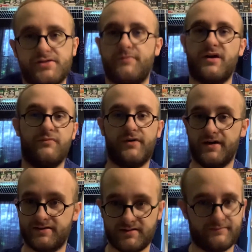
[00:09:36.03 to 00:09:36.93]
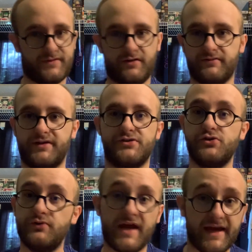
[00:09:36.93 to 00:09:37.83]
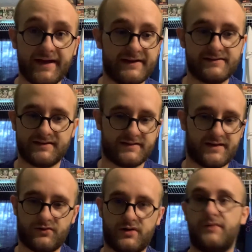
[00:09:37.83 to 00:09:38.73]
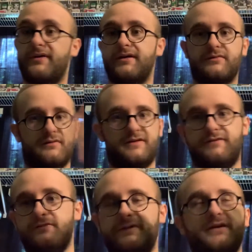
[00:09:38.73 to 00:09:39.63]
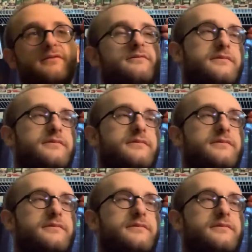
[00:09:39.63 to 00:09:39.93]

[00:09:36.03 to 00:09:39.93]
I might buy something here in like two days and then that'll come in and I'll have another video.